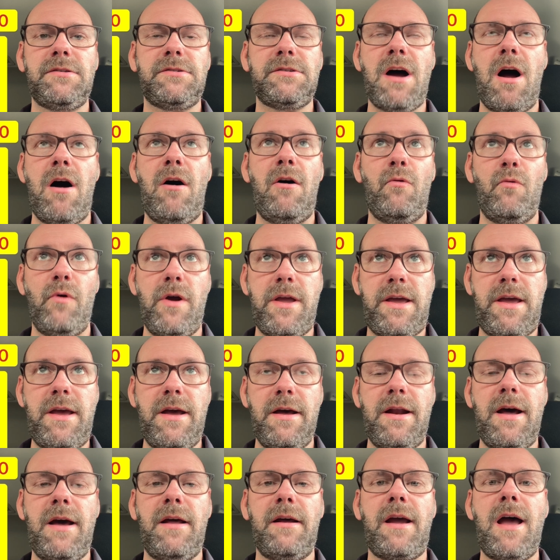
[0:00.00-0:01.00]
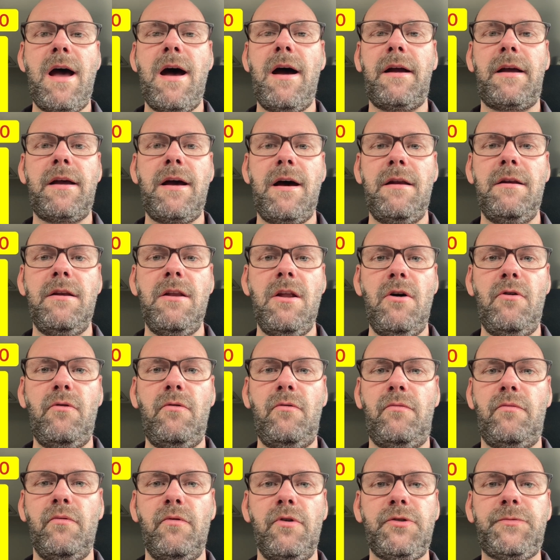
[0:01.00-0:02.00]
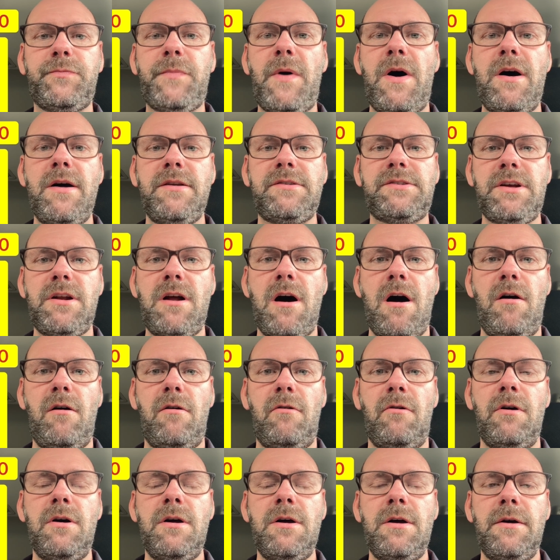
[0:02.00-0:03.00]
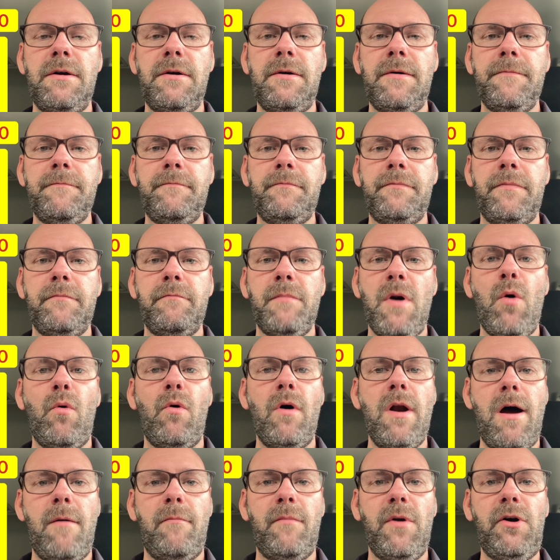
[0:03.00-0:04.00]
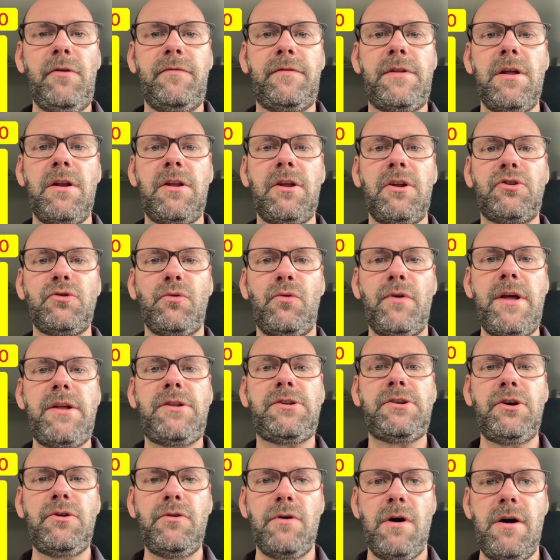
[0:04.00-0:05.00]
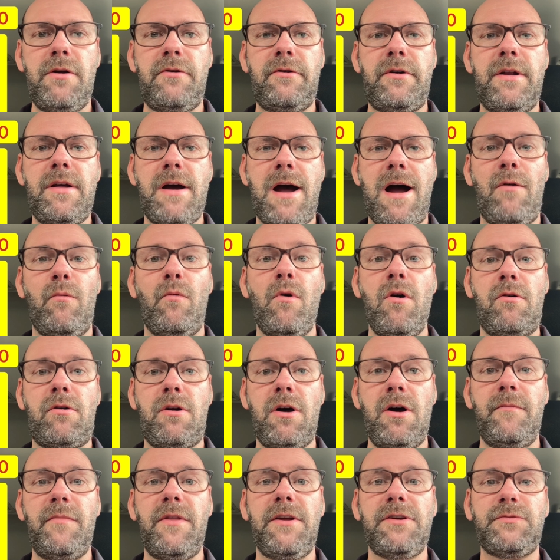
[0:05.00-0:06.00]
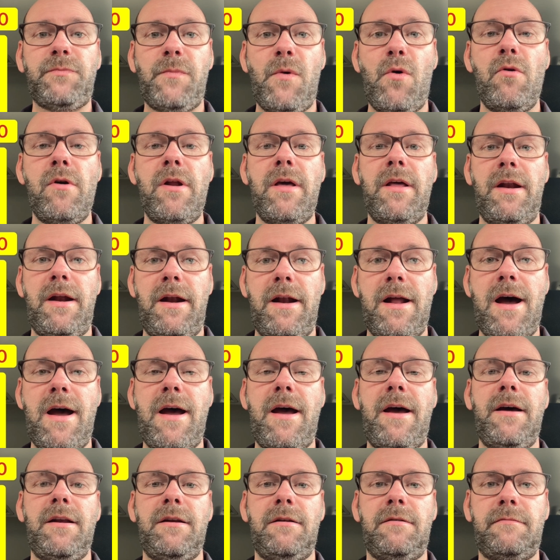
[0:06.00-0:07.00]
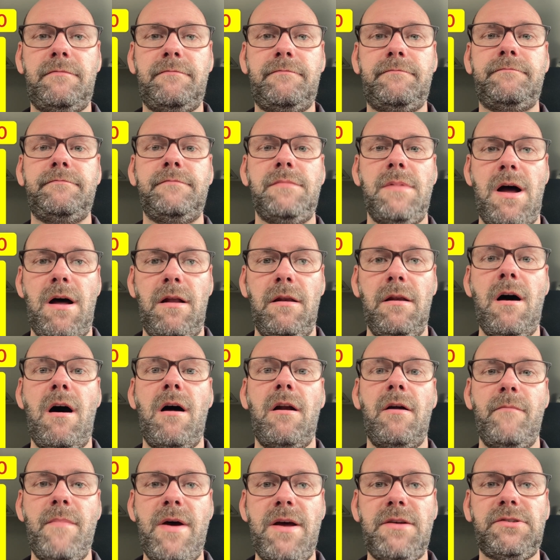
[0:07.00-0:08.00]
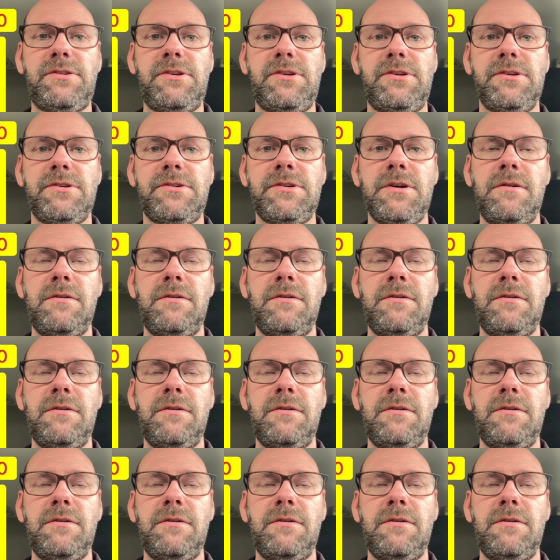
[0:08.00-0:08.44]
all weekend. I got no response at all. But when I moved it to $2,200, I woke up this morning and I had a lot of messages.